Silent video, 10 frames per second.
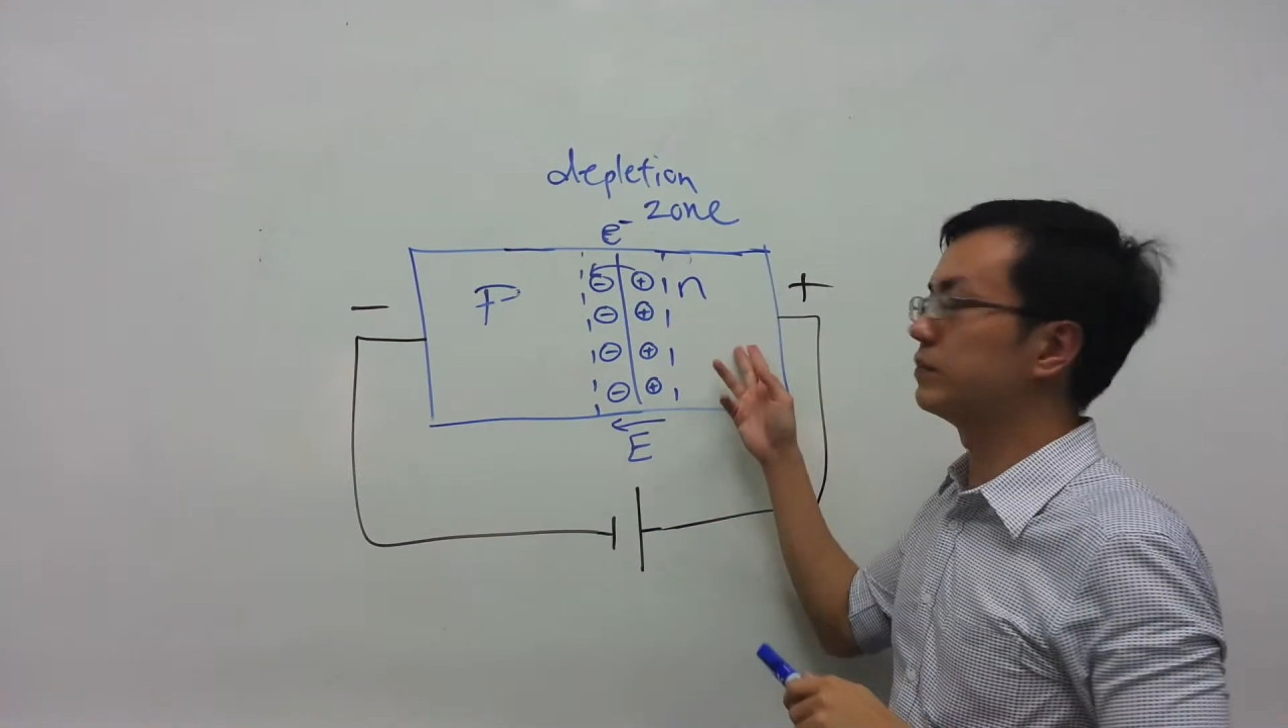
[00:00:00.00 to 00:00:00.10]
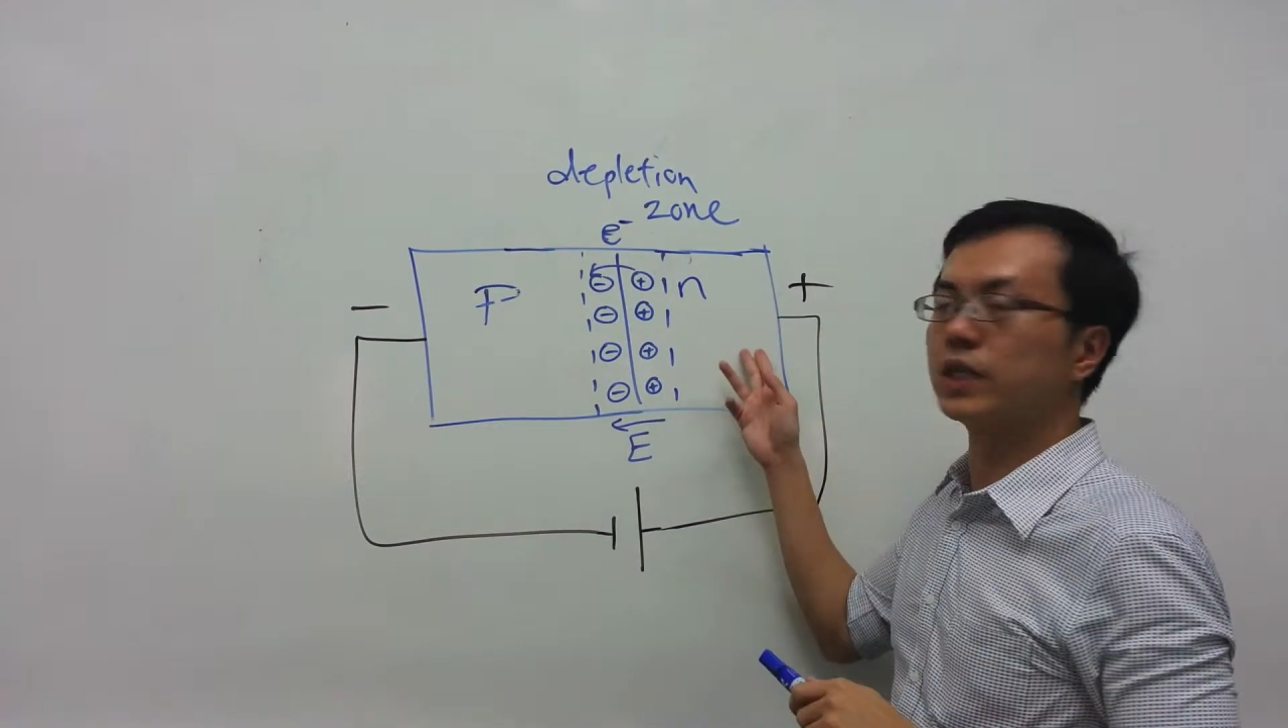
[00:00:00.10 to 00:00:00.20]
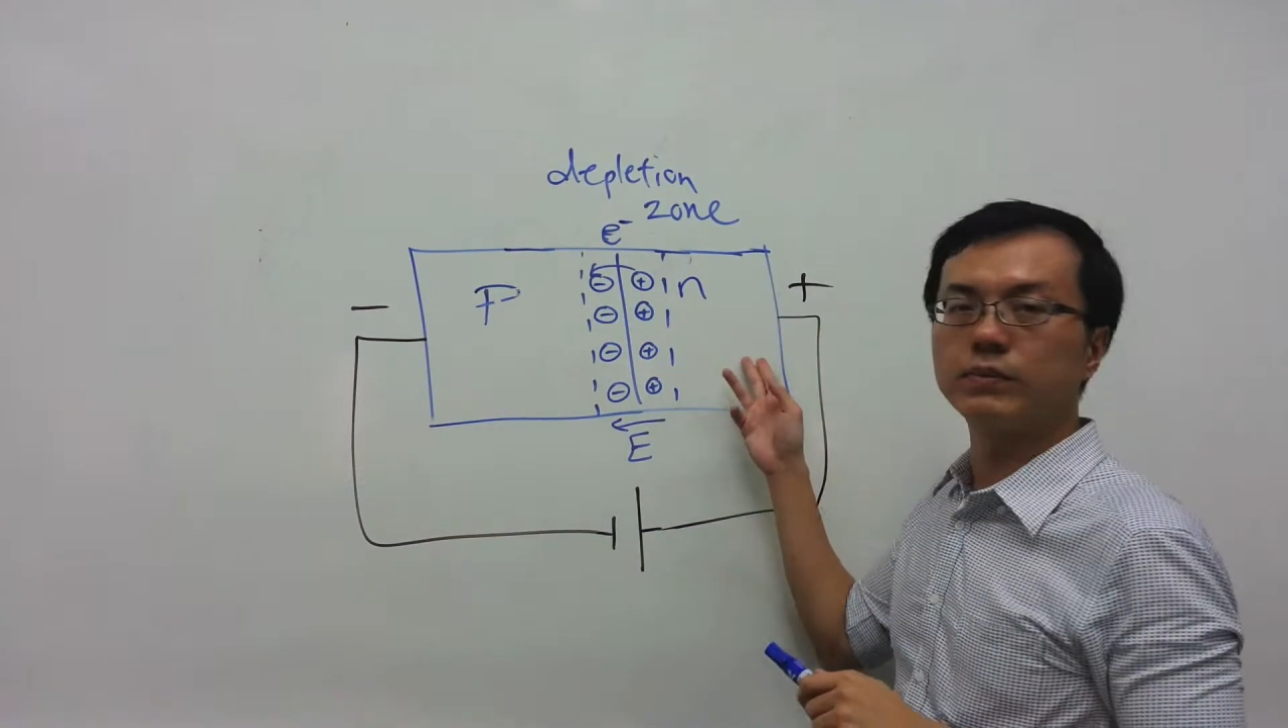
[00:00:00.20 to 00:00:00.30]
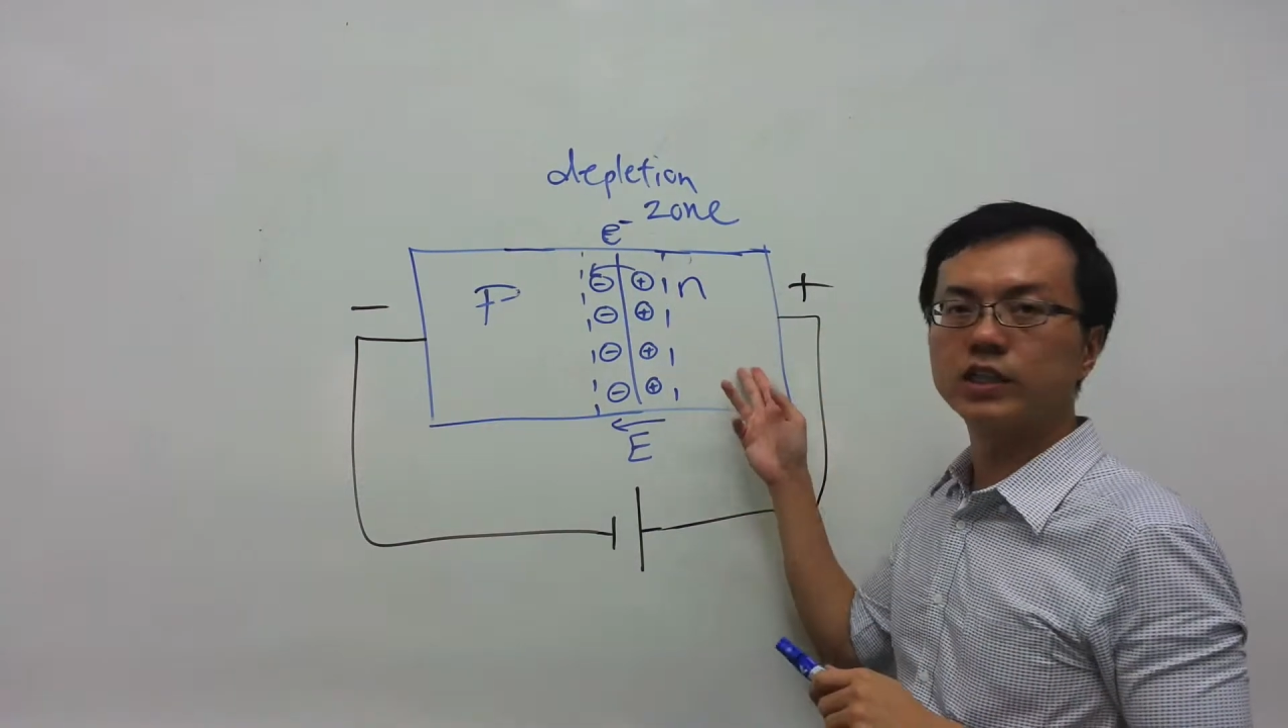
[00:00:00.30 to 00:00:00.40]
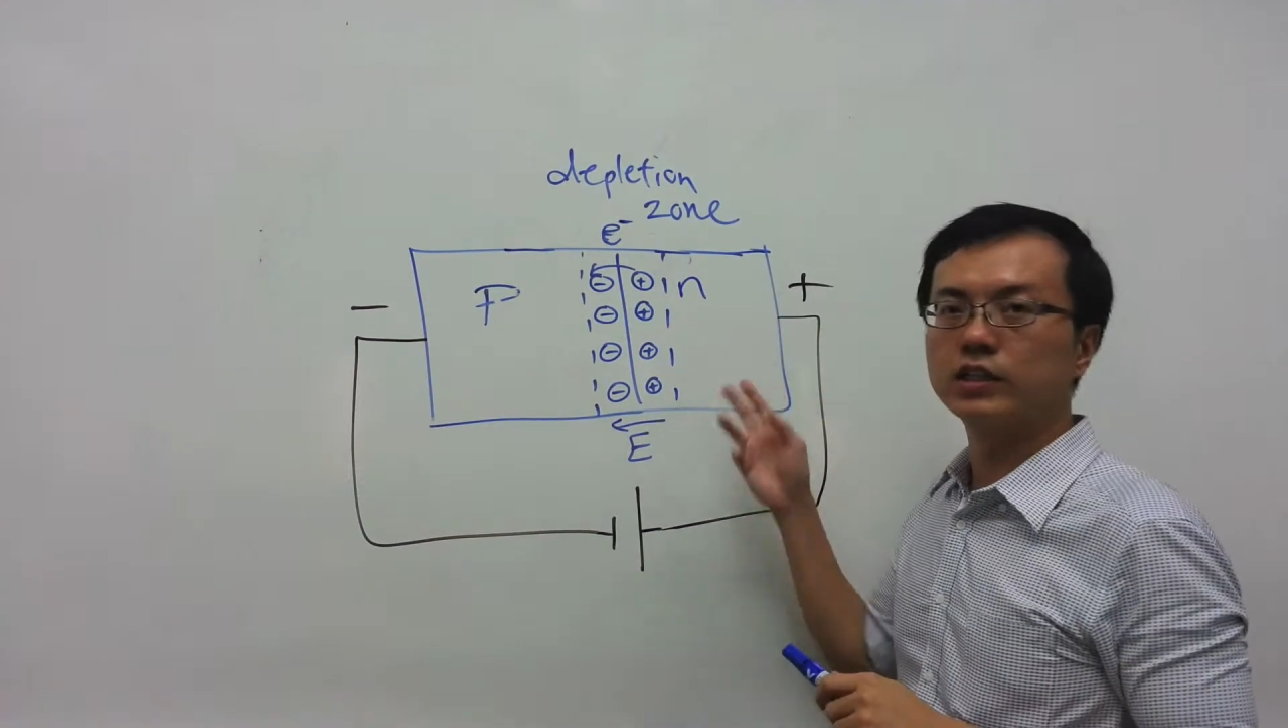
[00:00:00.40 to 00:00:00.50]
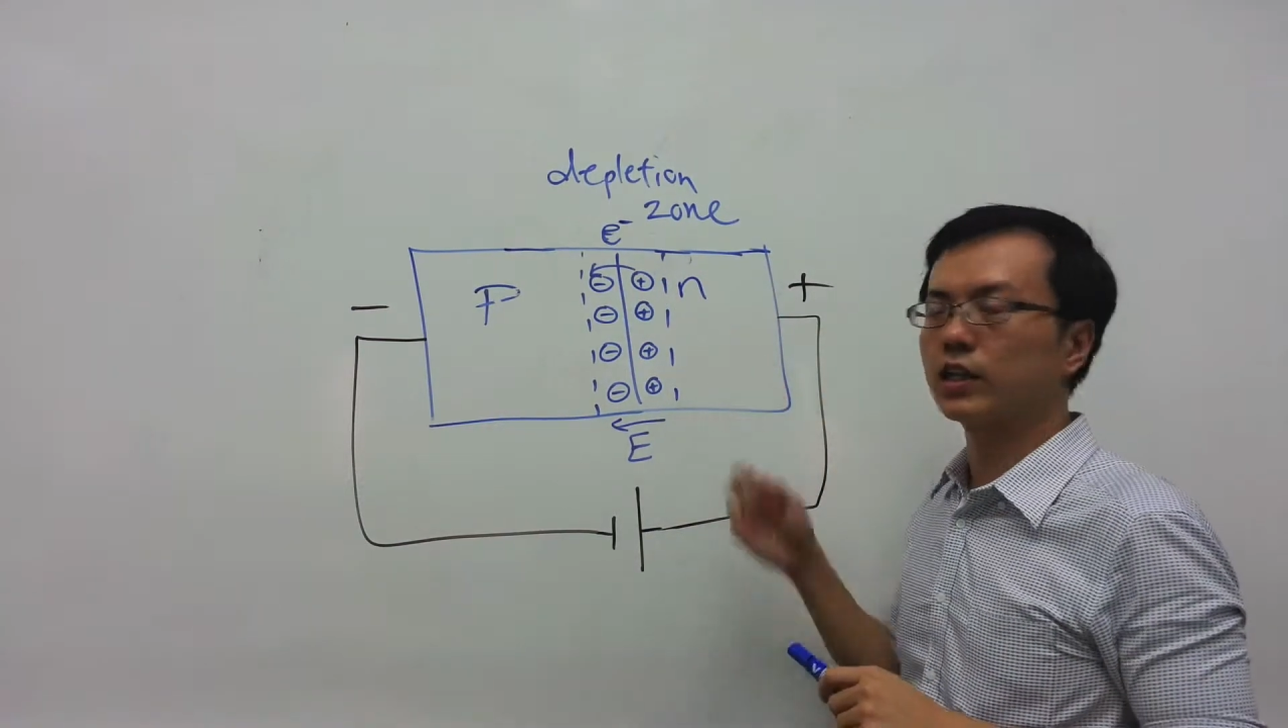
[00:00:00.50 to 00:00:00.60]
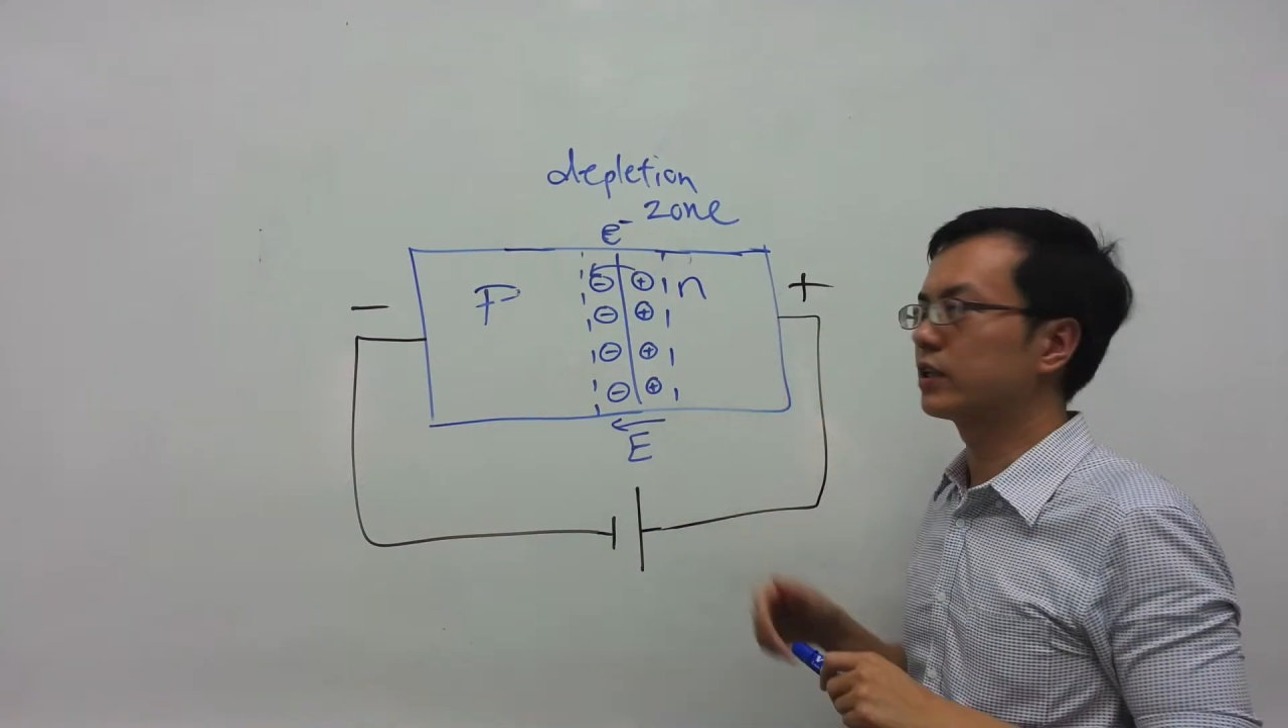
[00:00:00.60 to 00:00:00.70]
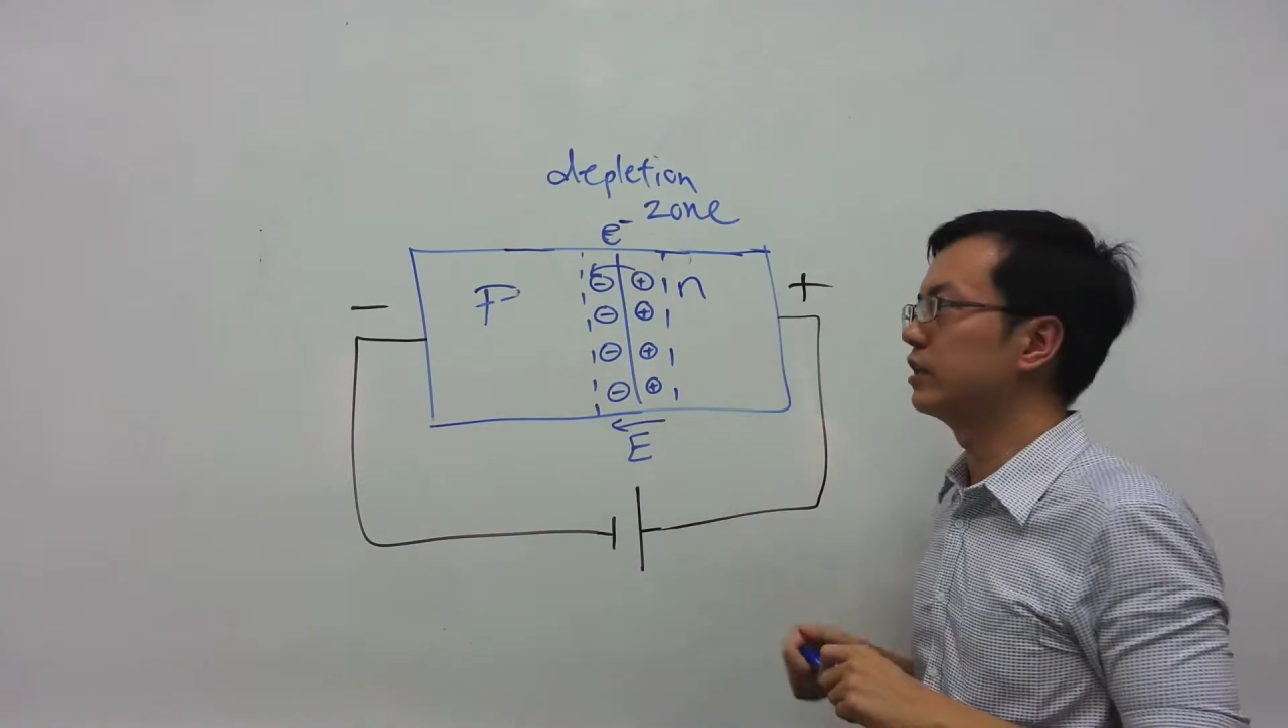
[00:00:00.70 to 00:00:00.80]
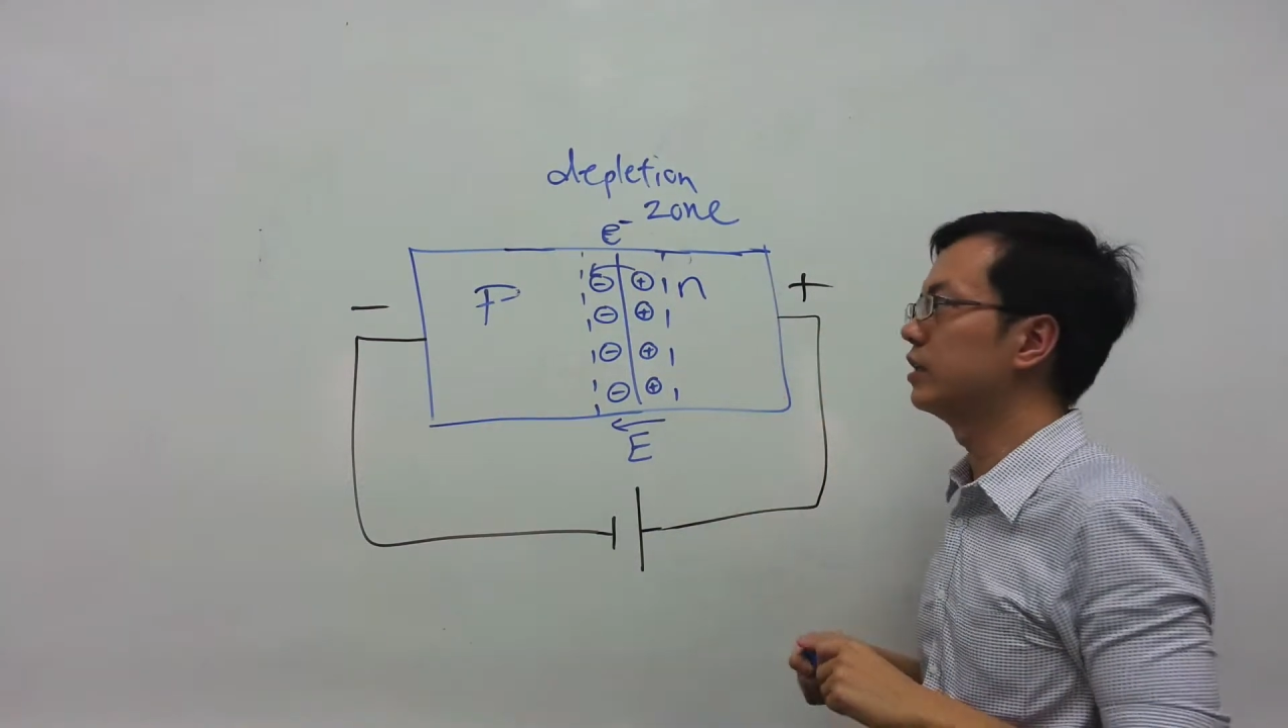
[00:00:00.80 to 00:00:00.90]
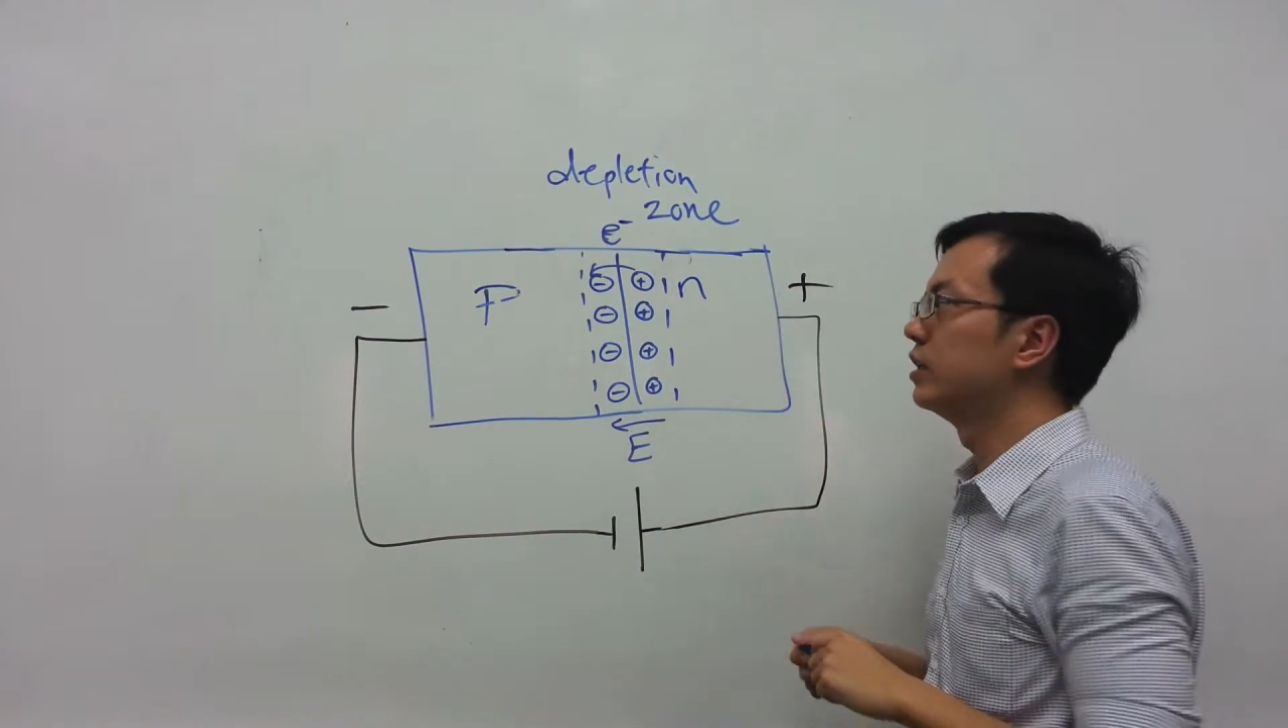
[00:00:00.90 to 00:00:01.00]

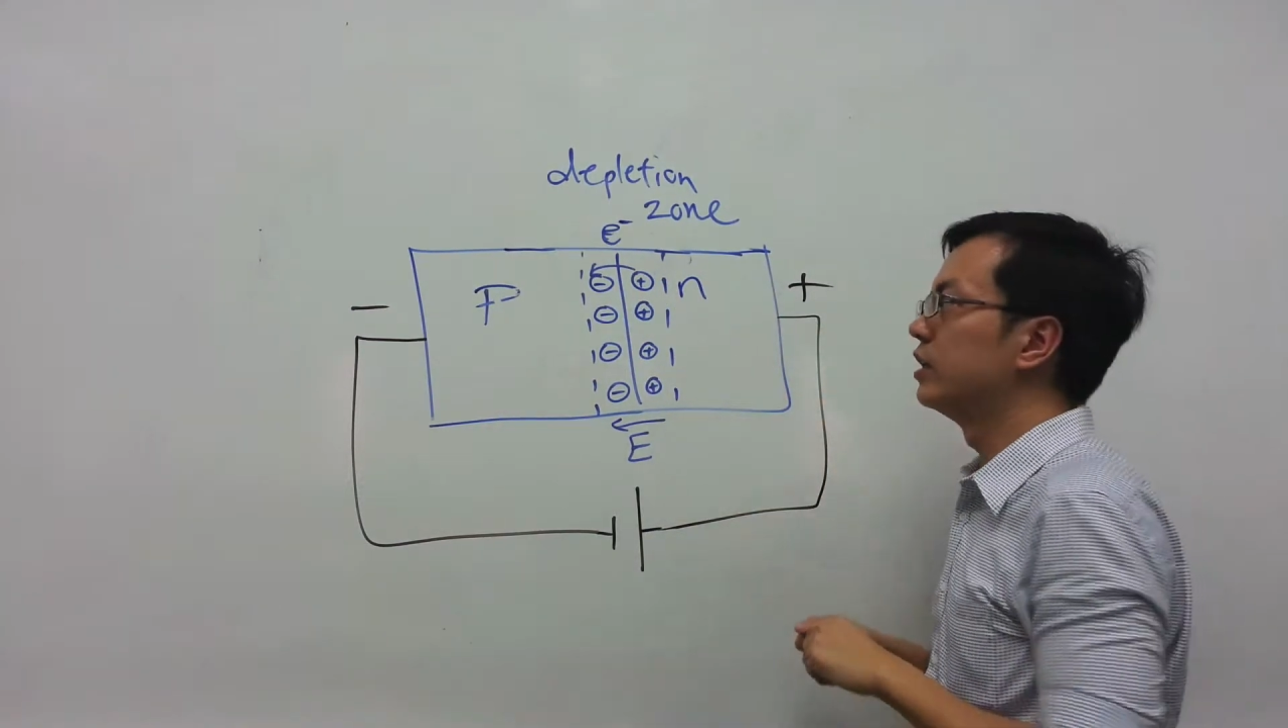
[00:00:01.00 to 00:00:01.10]
semiconductor,